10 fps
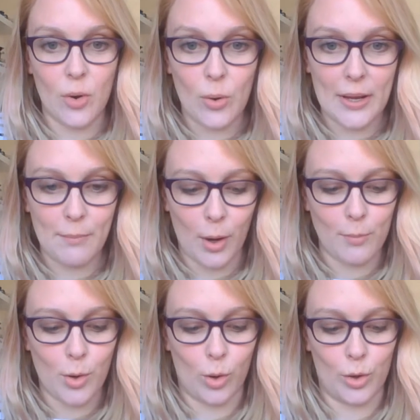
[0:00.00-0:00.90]
falling
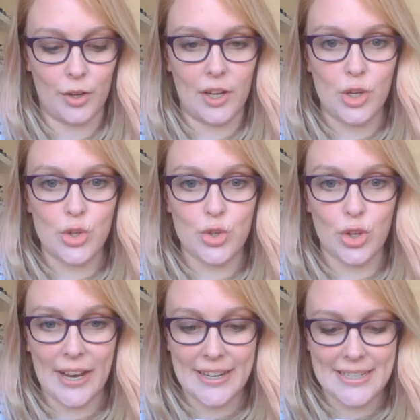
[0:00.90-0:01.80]
popcorn,
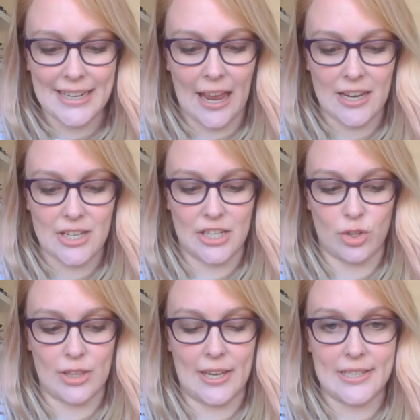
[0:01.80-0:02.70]
trying to catch it
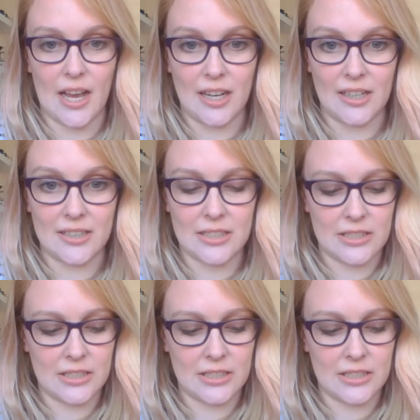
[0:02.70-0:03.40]
on their tongues.